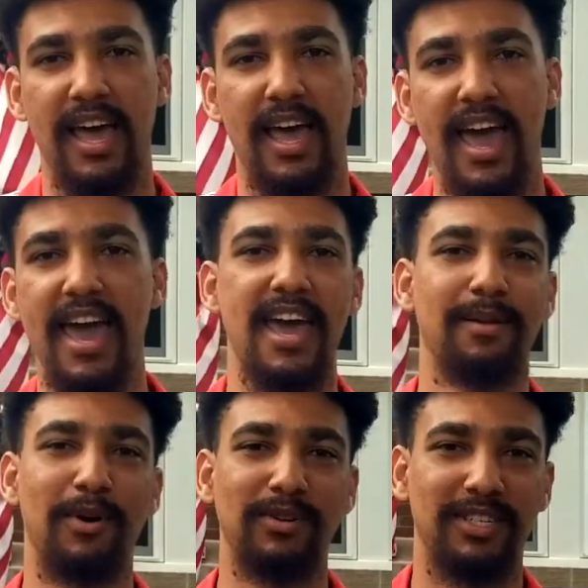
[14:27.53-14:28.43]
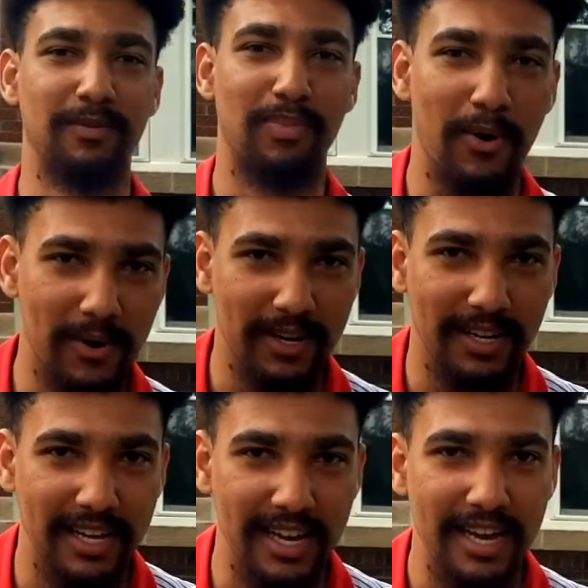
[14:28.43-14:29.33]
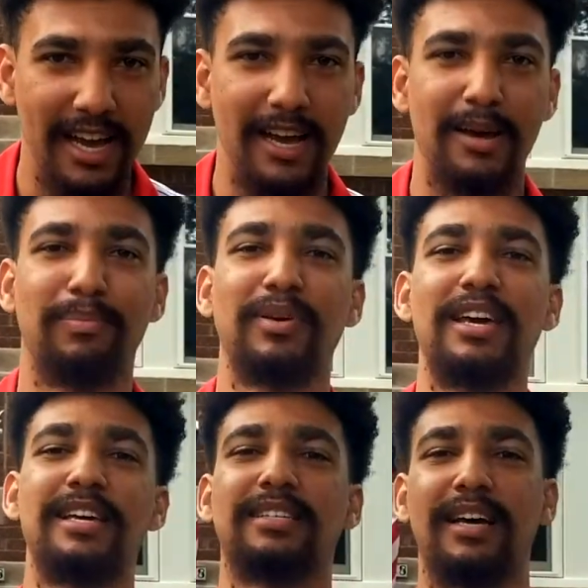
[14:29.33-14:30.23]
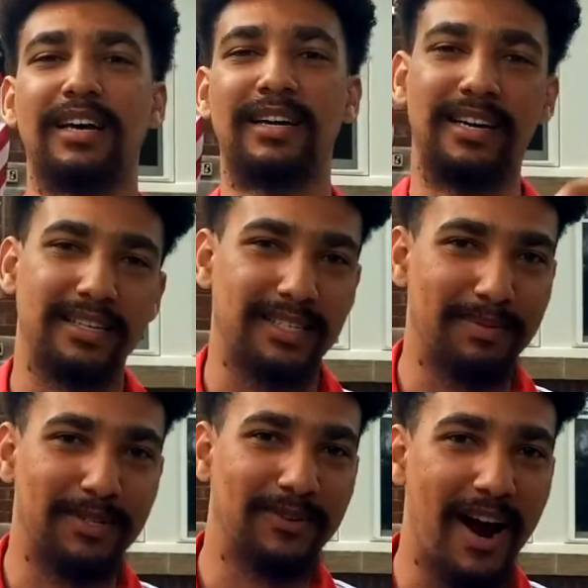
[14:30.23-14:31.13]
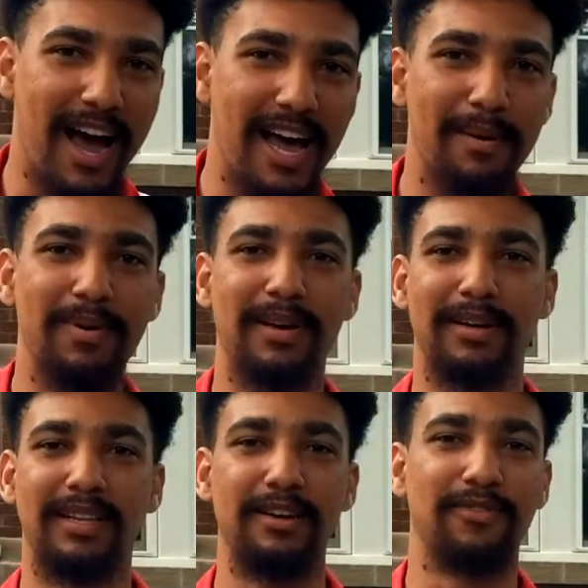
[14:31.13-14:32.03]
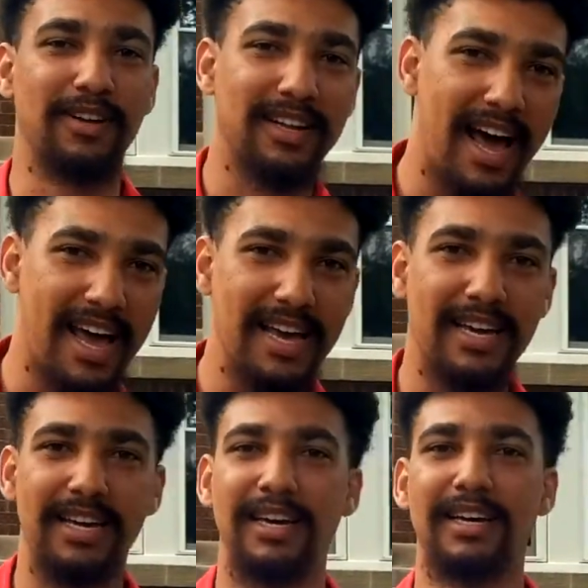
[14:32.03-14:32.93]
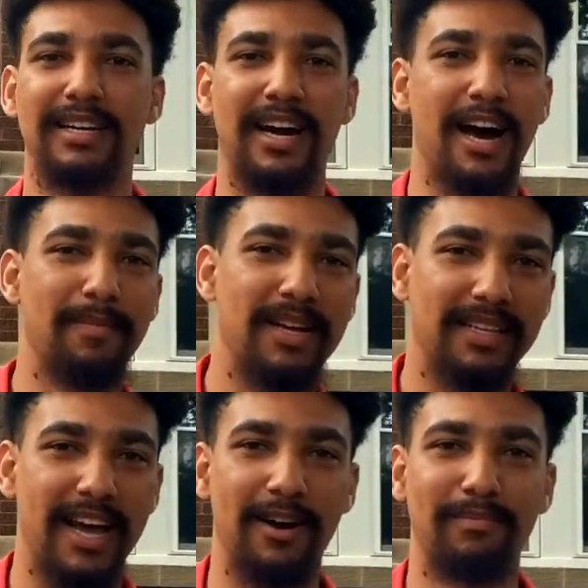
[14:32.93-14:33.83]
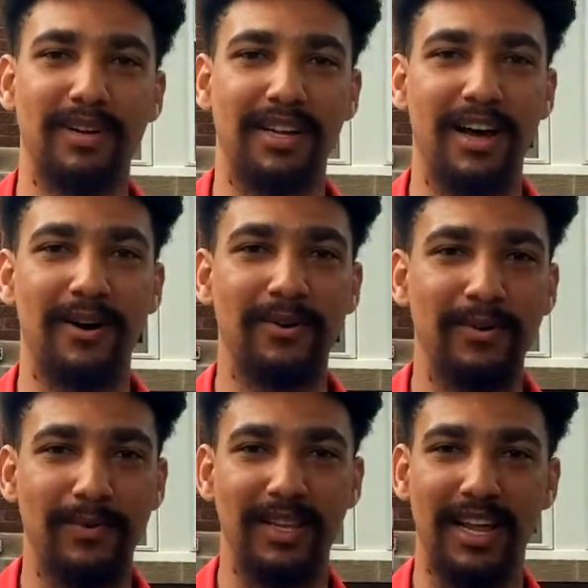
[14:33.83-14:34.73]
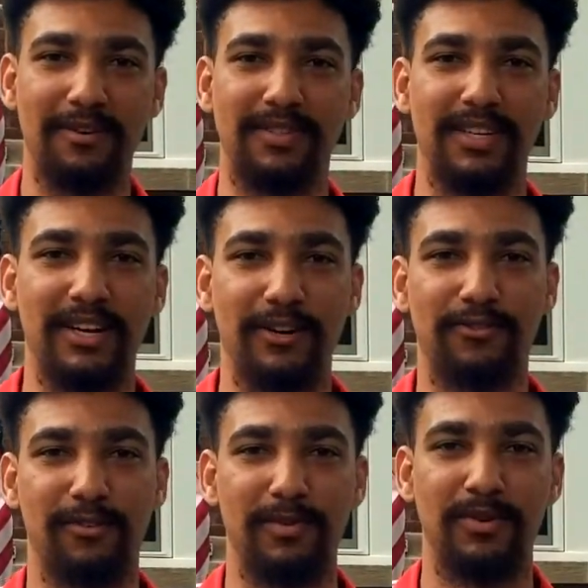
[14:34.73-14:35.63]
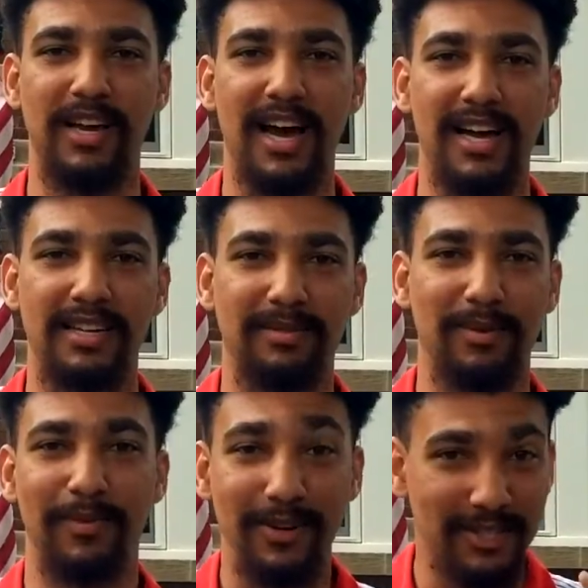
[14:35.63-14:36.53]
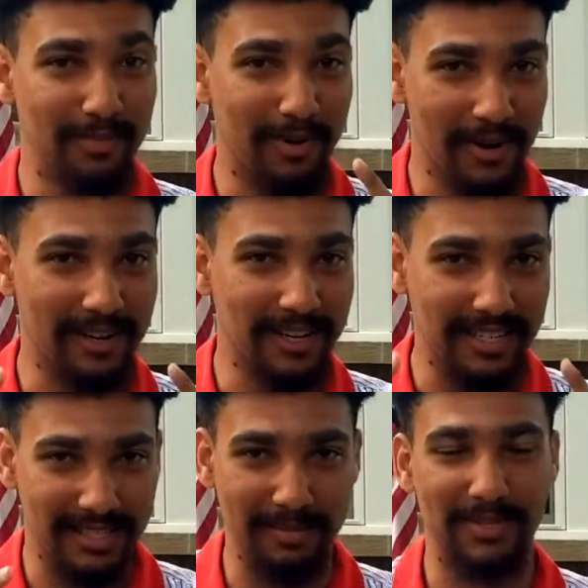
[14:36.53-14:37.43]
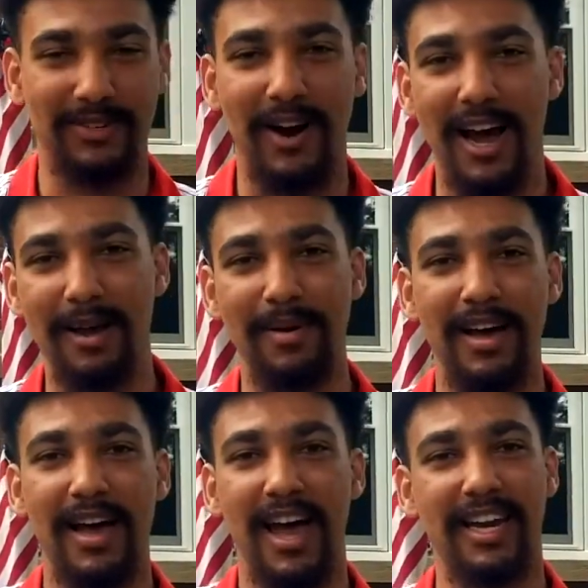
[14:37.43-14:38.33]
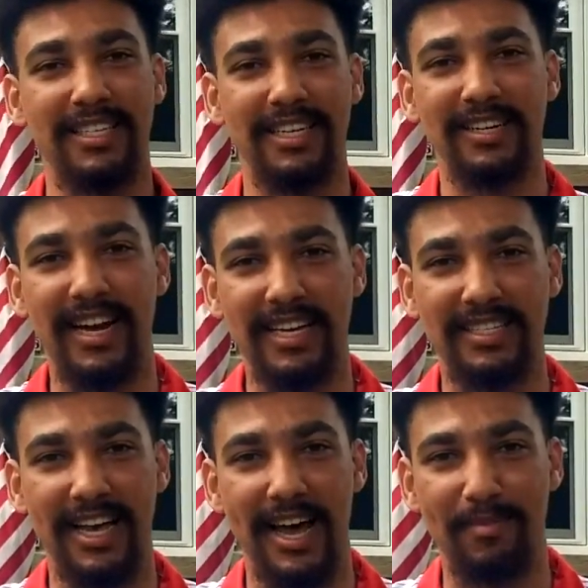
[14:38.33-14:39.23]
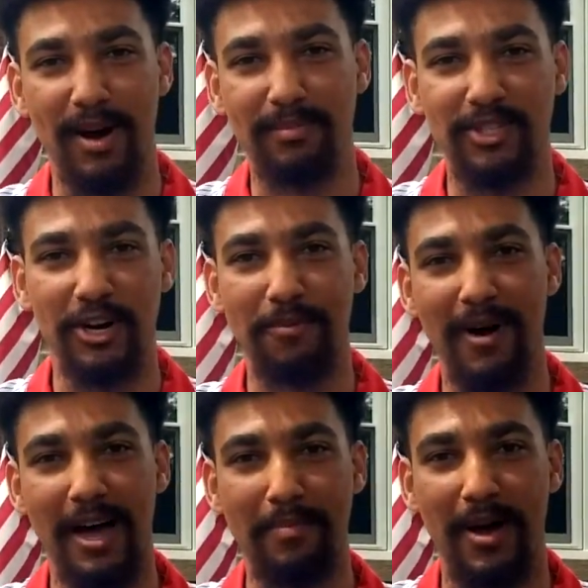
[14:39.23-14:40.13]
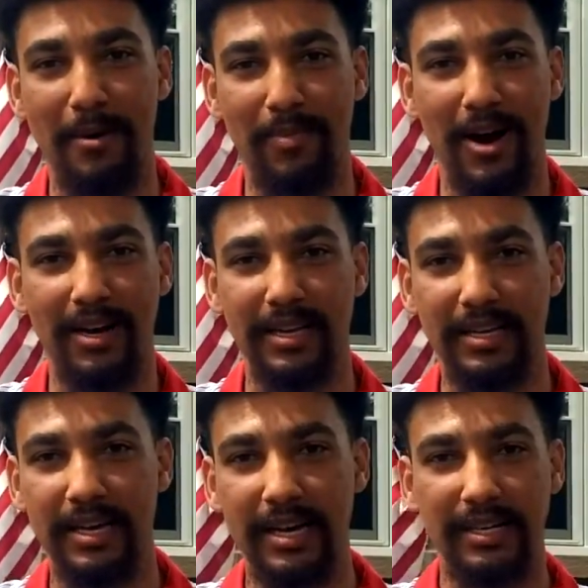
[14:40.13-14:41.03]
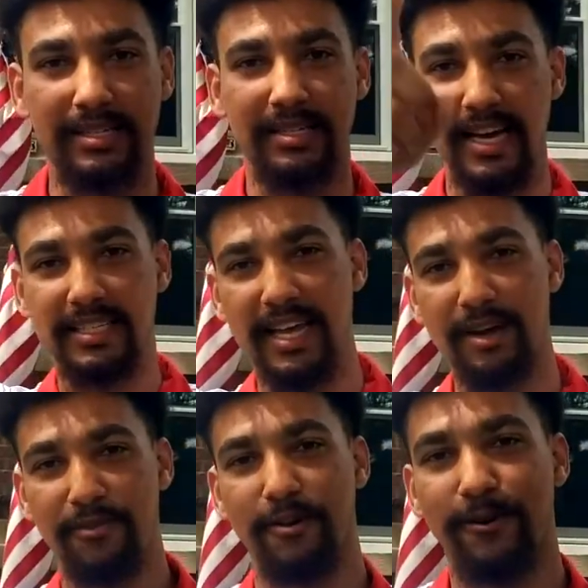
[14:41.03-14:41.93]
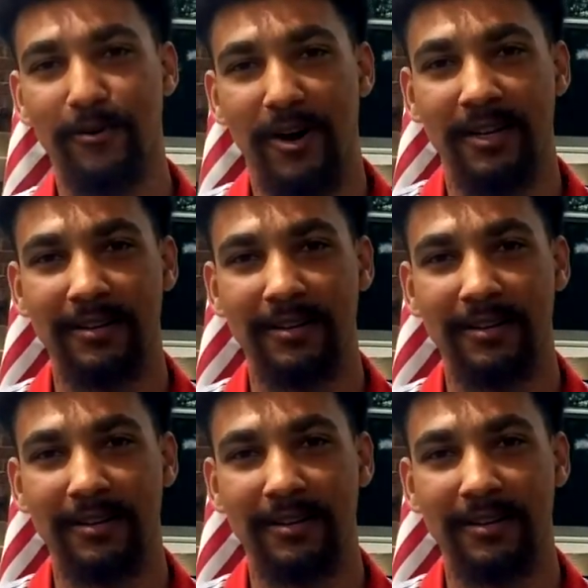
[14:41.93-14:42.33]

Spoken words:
And most importantly, please subscribe, leave a like, comment down below. We love to hear from you guys, but most importantly, subscribe. And until next time, I'm JeremiahPaprocki. Stay safe, everyone.